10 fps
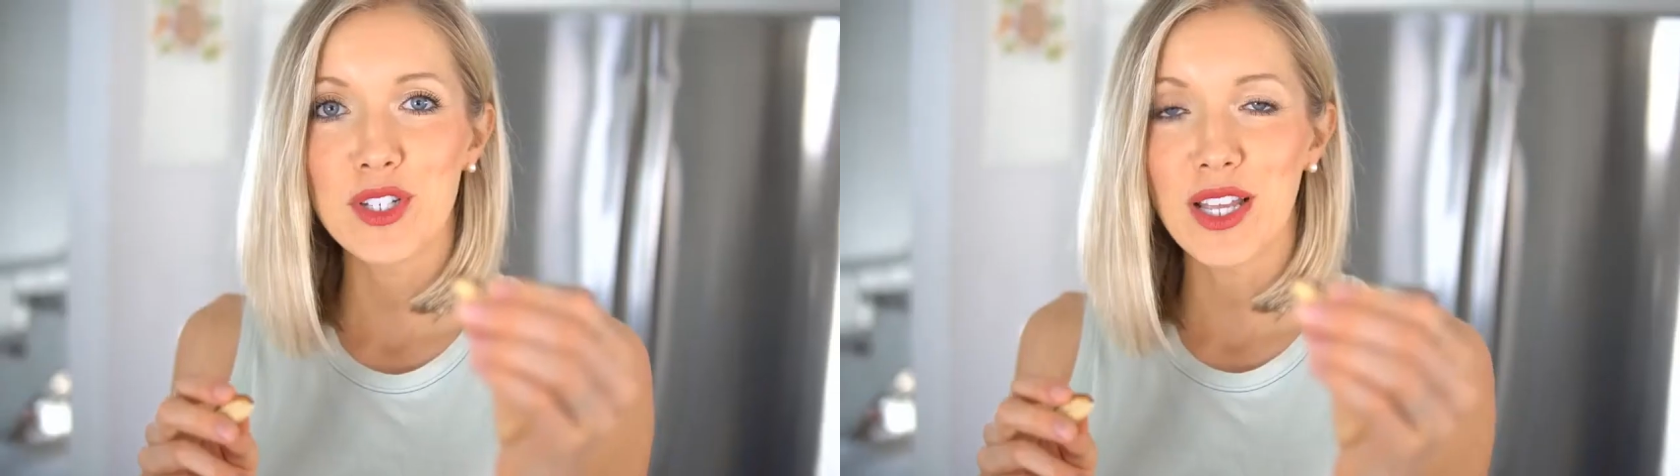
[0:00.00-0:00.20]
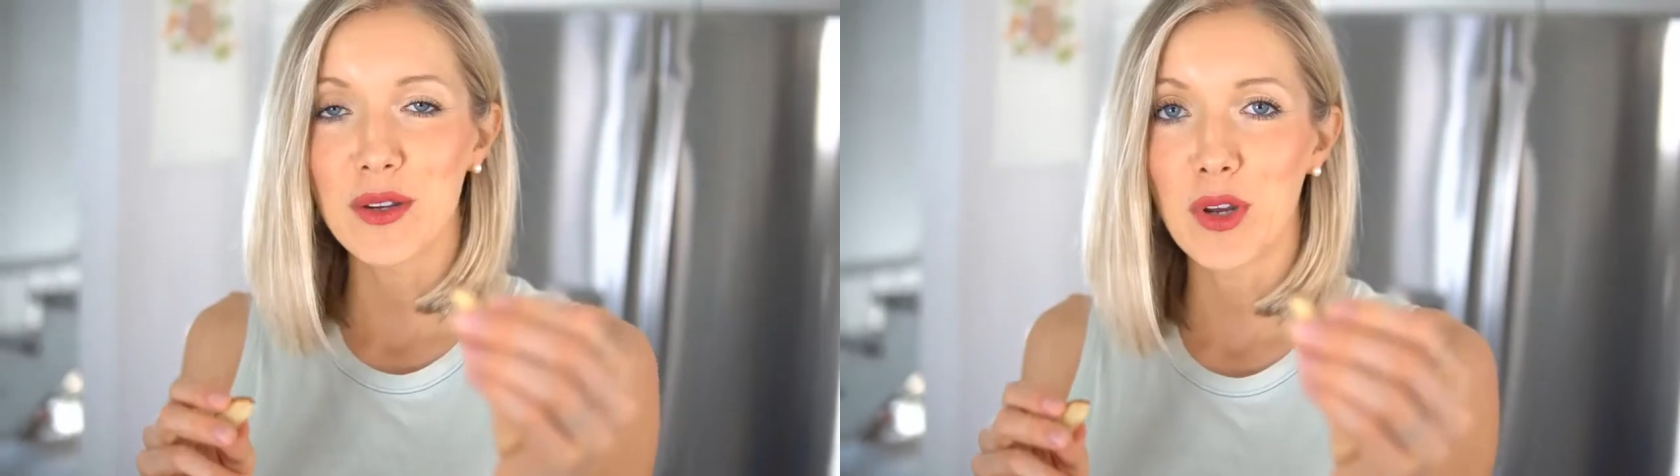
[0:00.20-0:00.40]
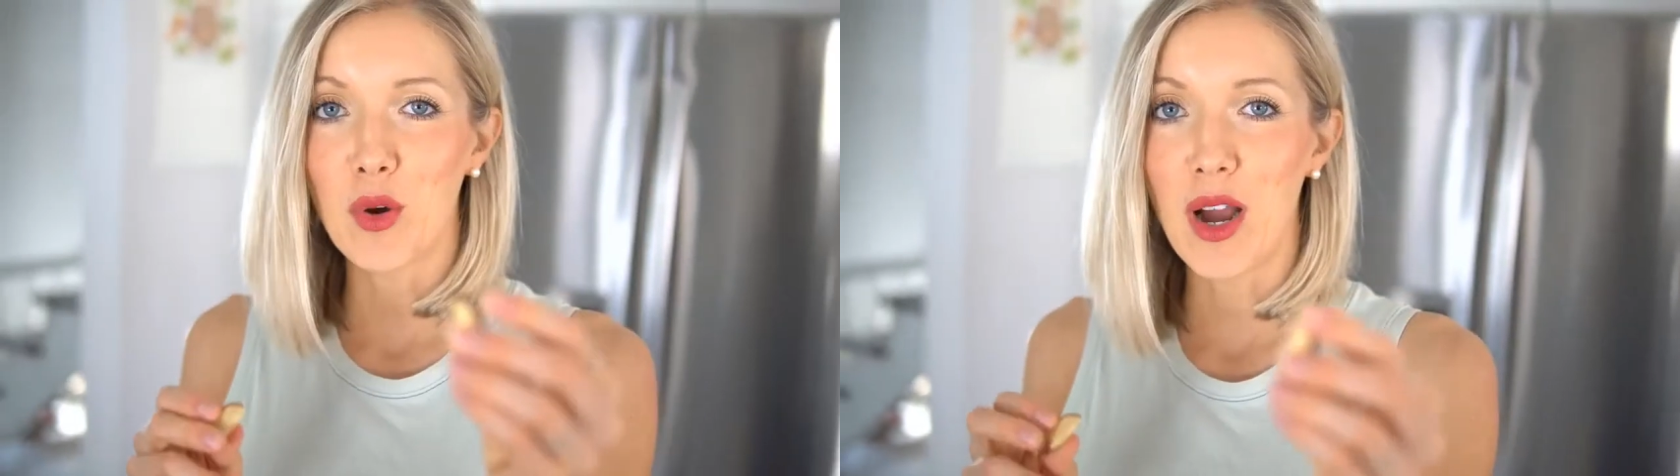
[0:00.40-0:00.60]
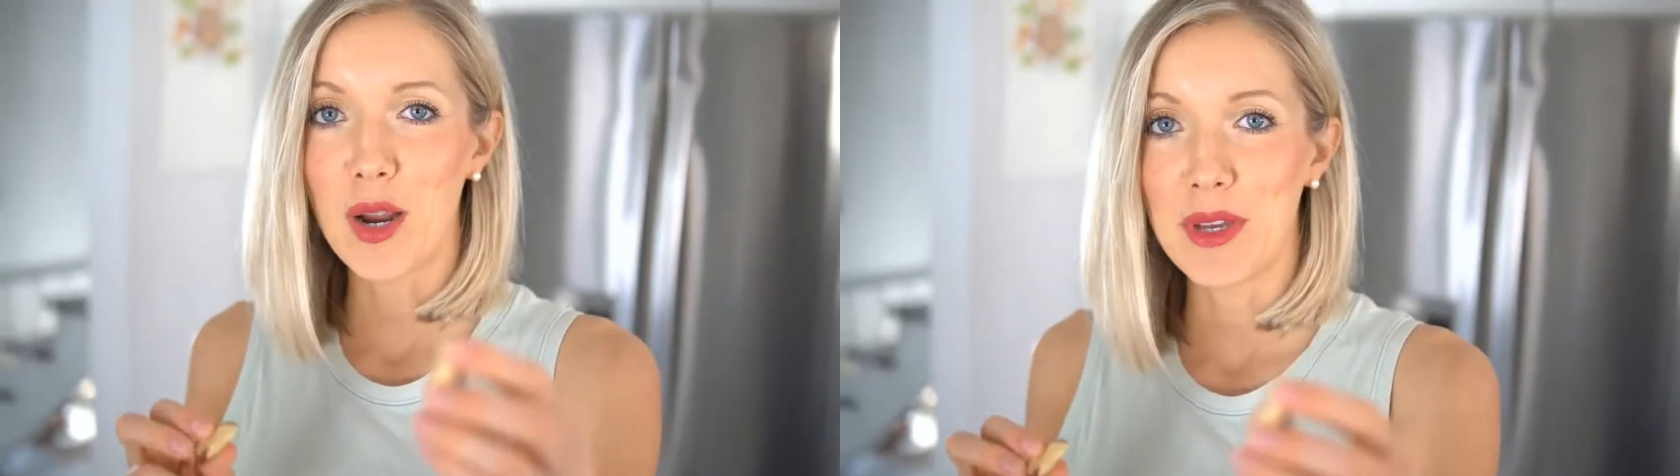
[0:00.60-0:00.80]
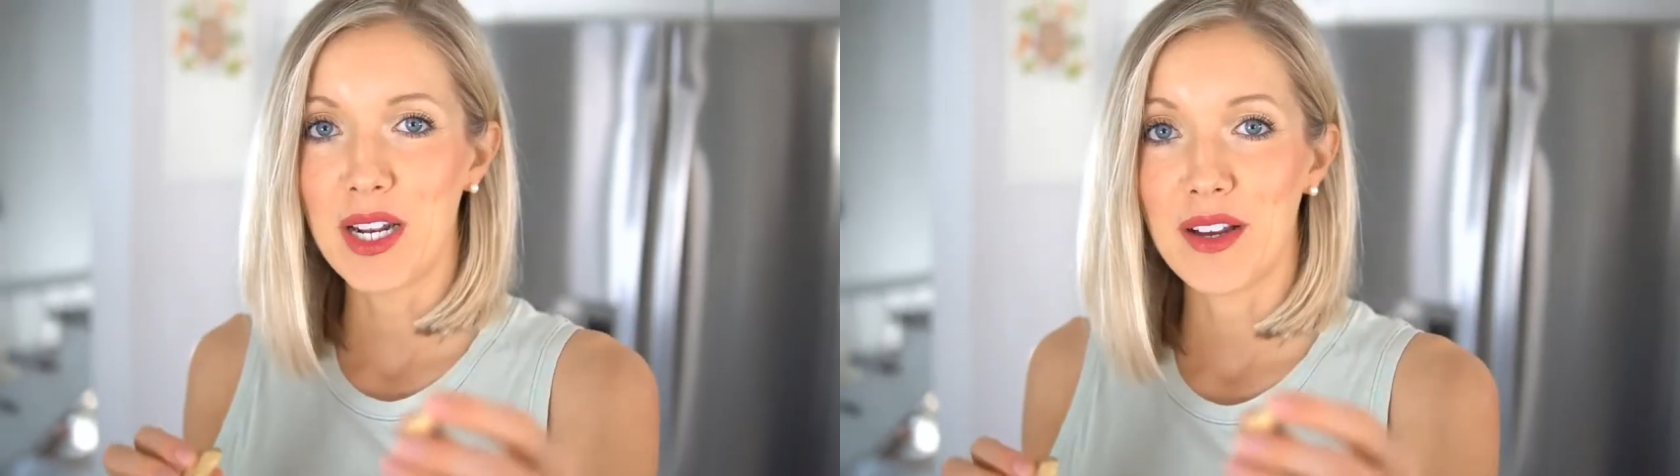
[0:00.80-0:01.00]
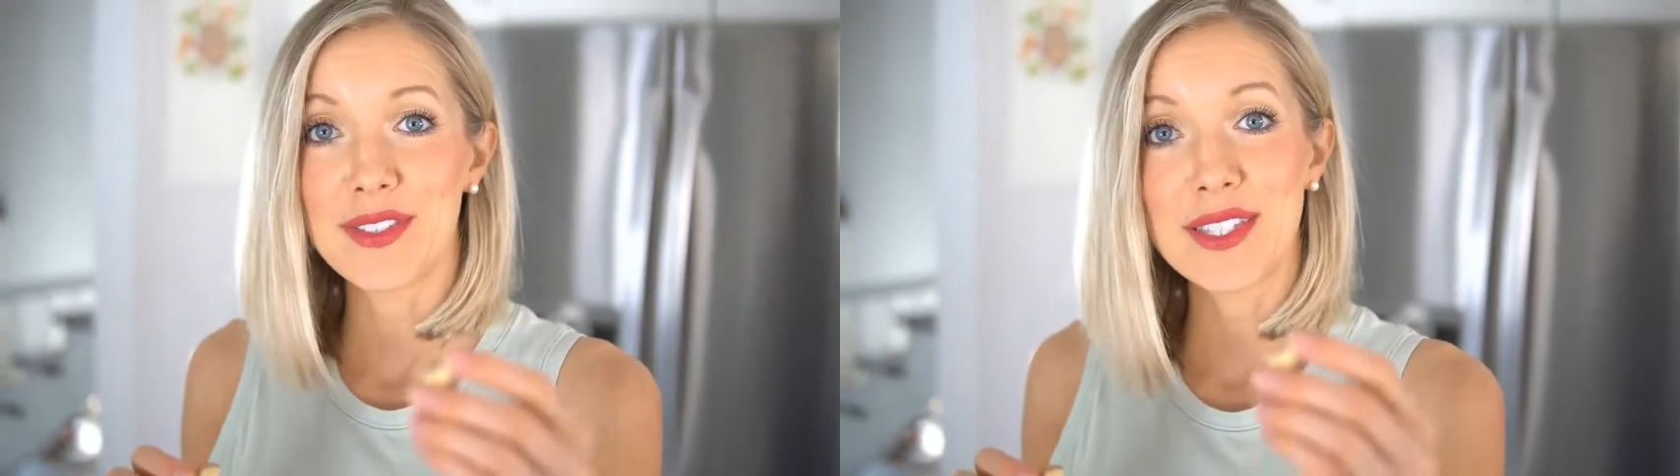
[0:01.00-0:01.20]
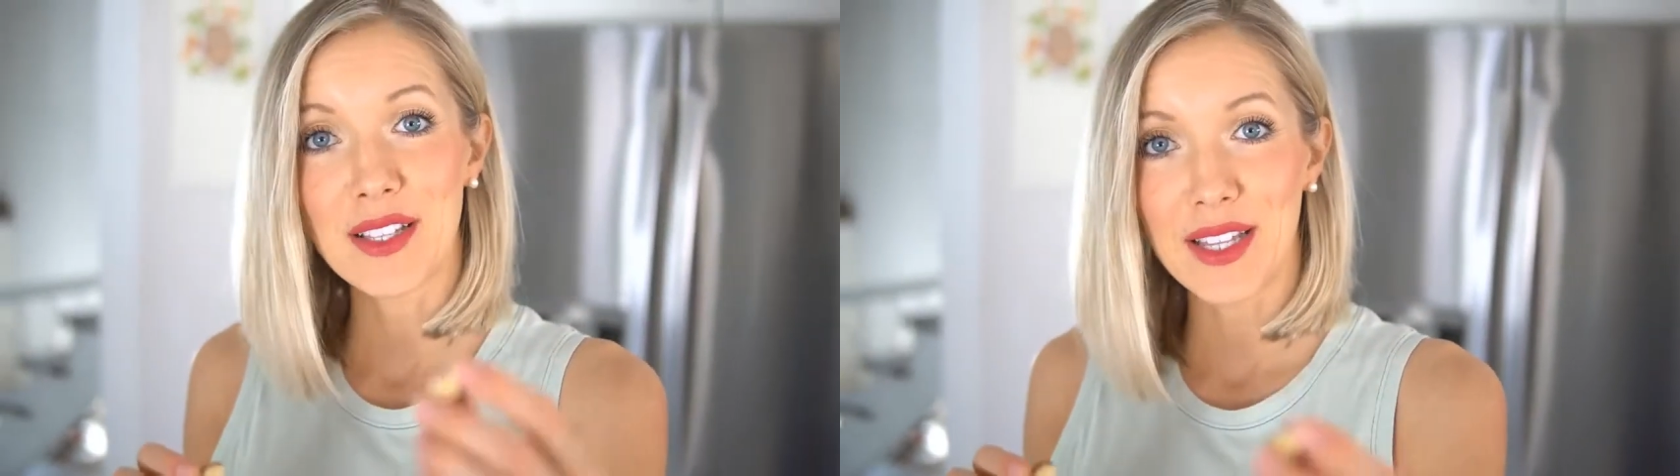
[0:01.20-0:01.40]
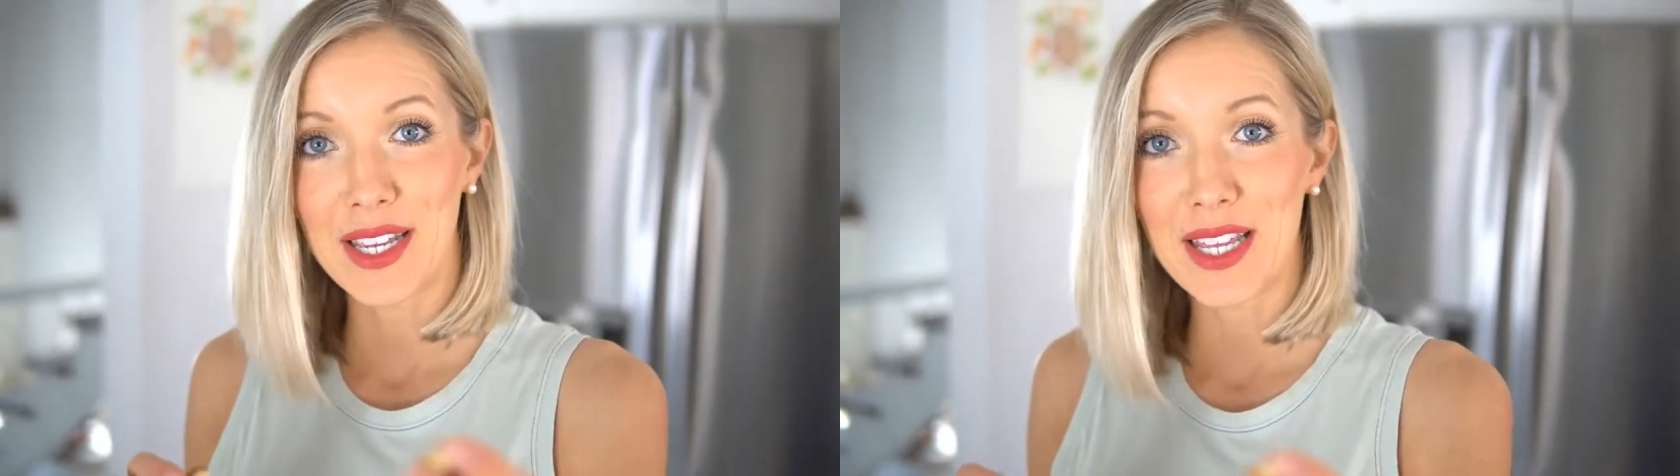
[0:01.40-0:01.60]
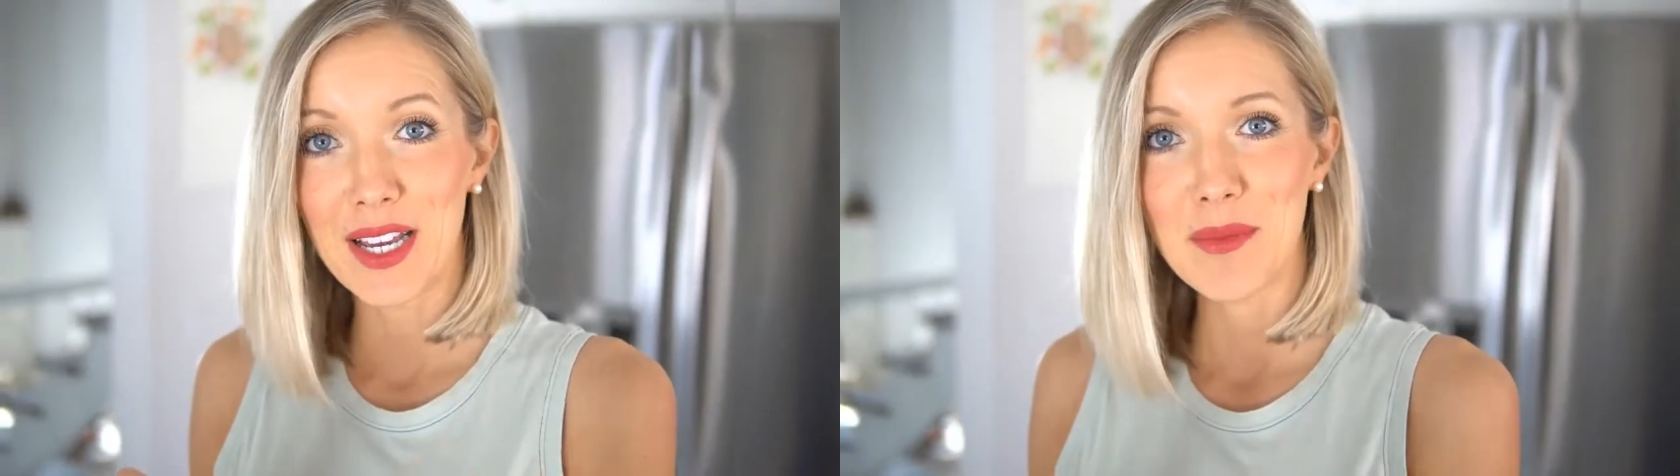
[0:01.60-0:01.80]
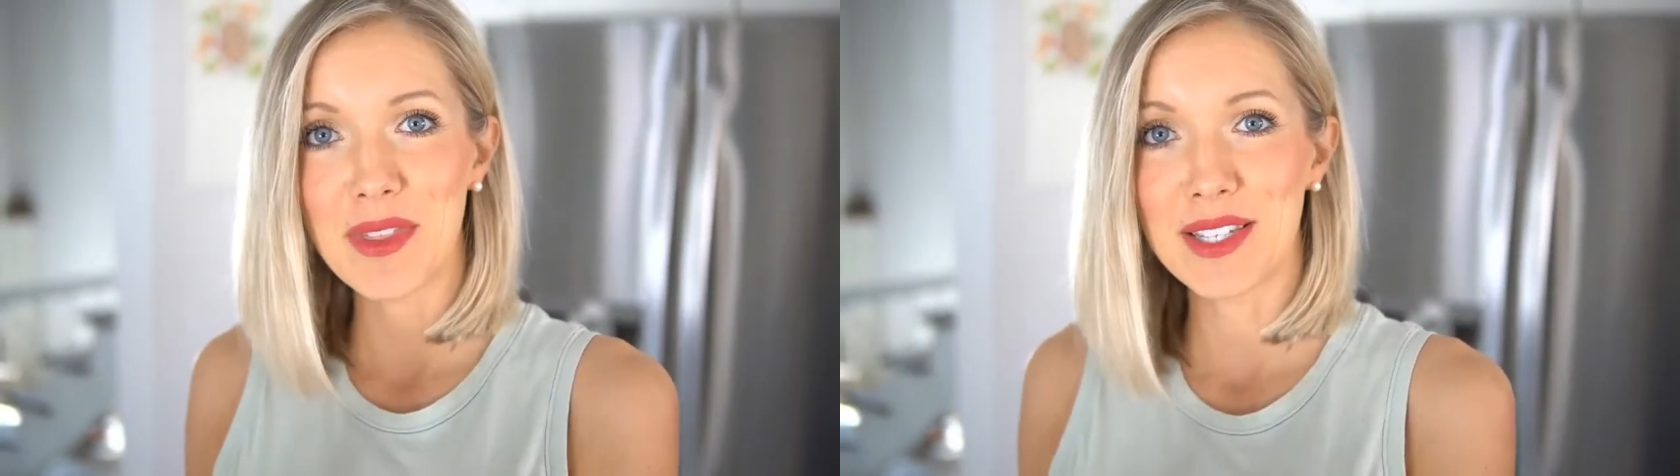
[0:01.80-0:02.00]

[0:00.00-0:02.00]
your daily requirement of selenium.